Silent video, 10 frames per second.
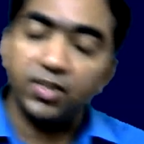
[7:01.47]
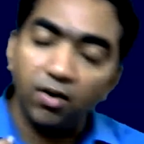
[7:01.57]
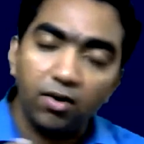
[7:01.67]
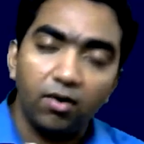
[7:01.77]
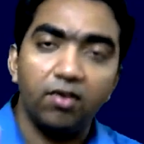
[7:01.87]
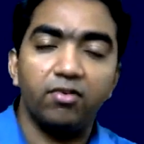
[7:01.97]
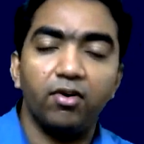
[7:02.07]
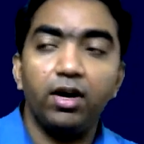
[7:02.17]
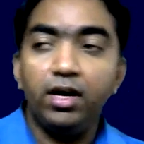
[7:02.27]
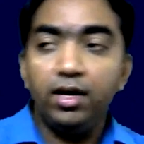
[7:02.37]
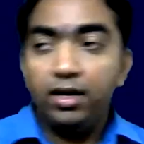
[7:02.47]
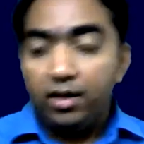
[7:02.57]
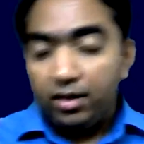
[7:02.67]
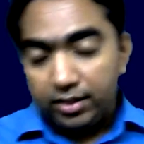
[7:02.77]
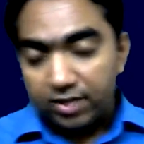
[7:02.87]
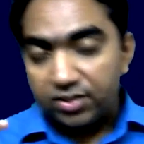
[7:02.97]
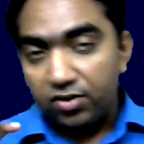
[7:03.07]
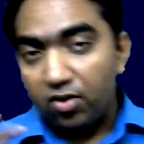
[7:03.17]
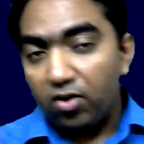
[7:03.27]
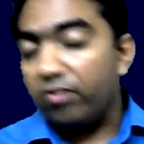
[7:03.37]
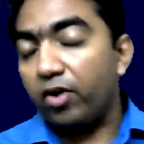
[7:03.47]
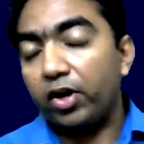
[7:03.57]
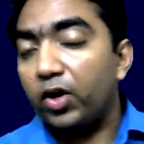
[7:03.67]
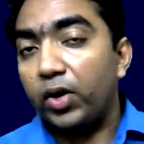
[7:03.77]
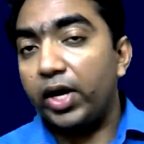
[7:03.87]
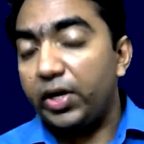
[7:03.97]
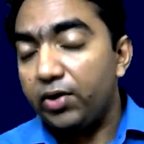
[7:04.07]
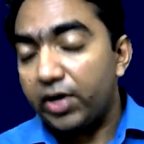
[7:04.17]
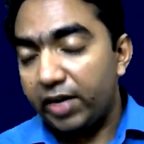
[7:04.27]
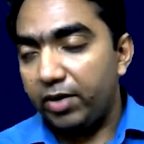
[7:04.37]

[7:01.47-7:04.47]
role for curative treatment.